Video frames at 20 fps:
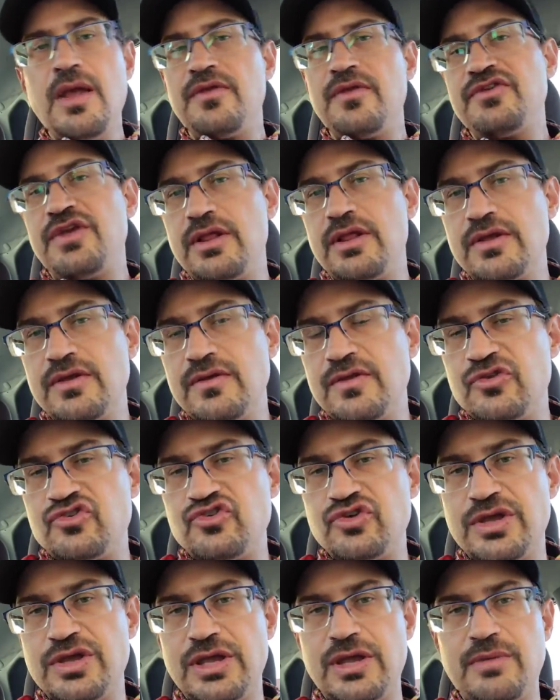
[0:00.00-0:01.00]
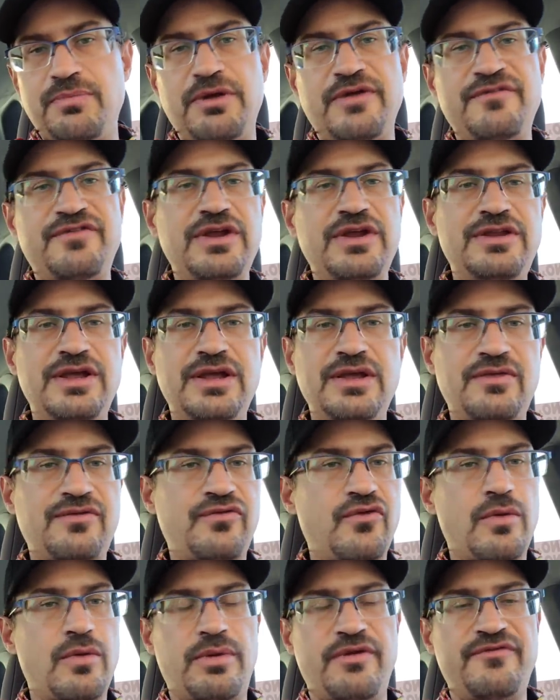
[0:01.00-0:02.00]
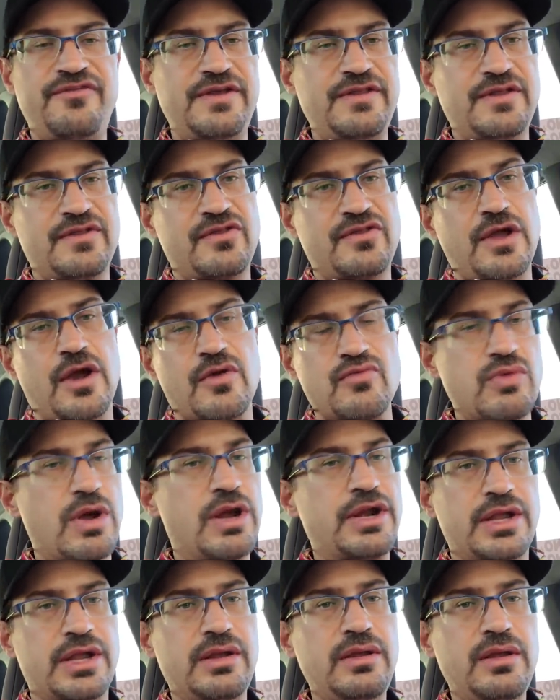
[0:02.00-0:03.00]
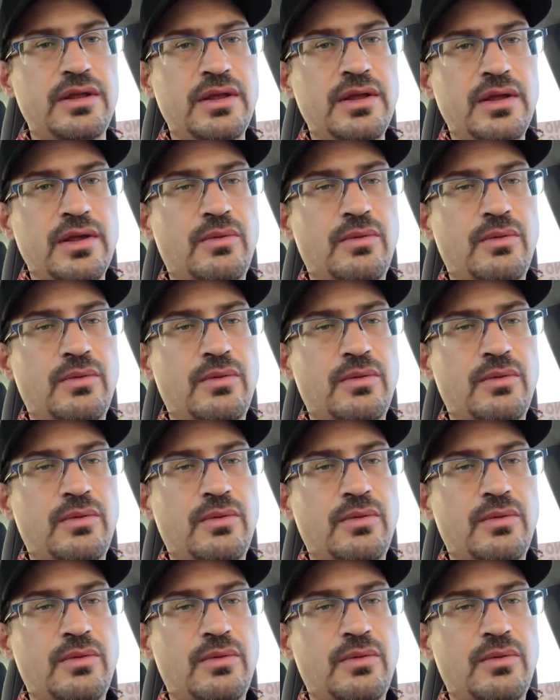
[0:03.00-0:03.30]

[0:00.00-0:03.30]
They're telling you that you can get buffet tickets for a buffet that's not running.